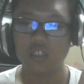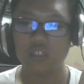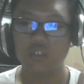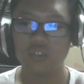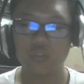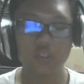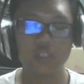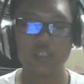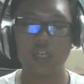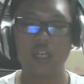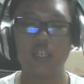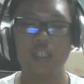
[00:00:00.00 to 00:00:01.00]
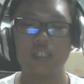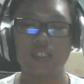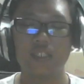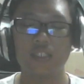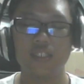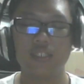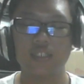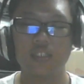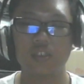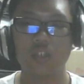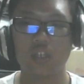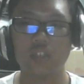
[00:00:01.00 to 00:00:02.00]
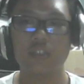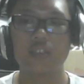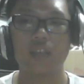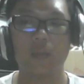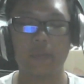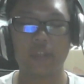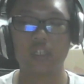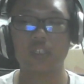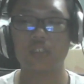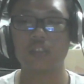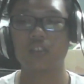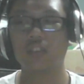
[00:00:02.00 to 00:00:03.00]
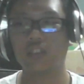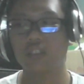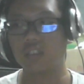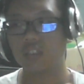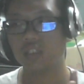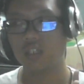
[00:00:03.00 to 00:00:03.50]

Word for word: suicide is not something